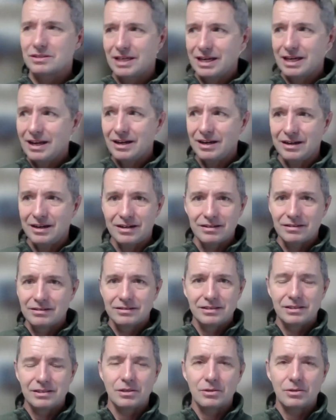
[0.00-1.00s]
Get out of here.
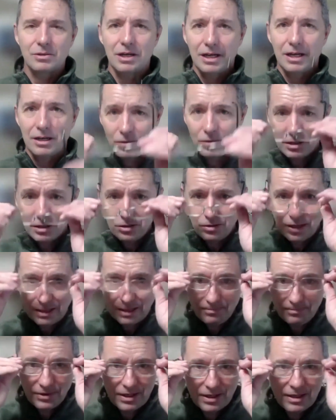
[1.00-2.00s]
So I don't want to do
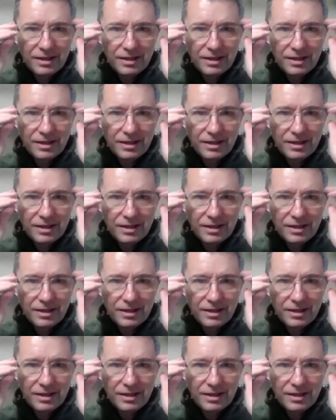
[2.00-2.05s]
that.